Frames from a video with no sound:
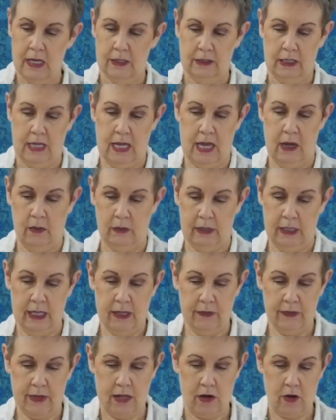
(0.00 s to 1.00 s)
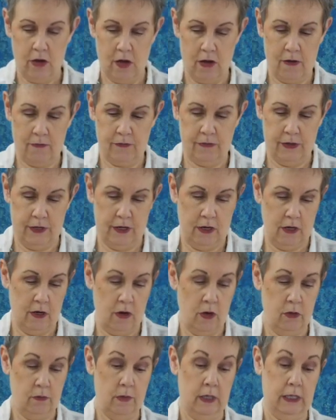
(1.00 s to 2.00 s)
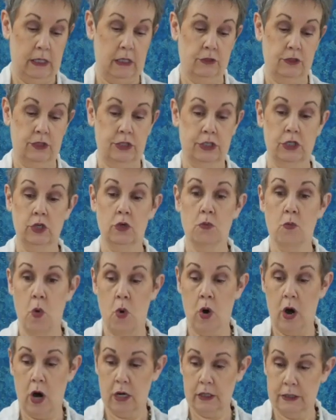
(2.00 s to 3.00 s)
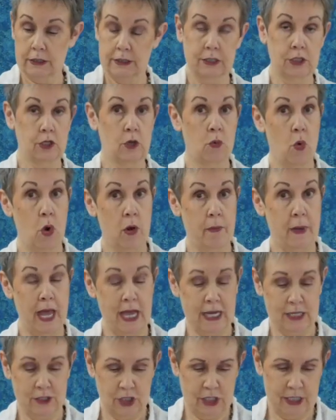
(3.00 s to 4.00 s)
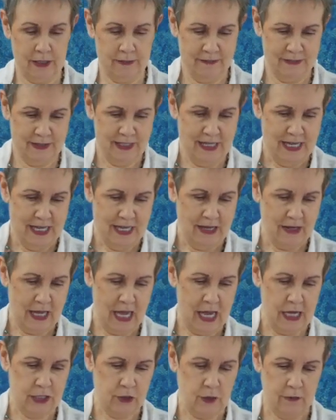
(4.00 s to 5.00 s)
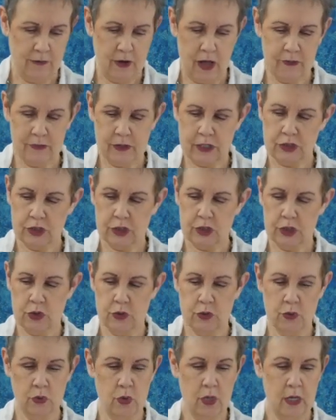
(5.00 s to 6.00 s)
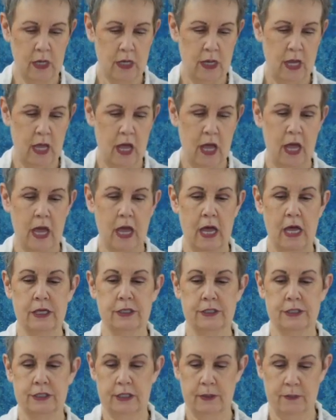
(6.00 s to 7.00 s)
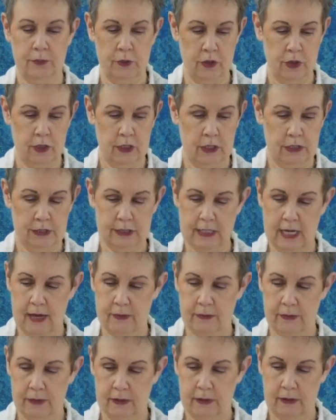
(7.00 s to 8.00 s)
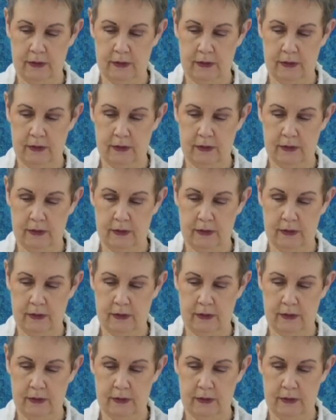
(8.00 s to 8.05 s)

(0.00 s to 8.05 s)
Okay, when I get that off there, oh my, still more packaging. Okay, so I've got these 2 zipper type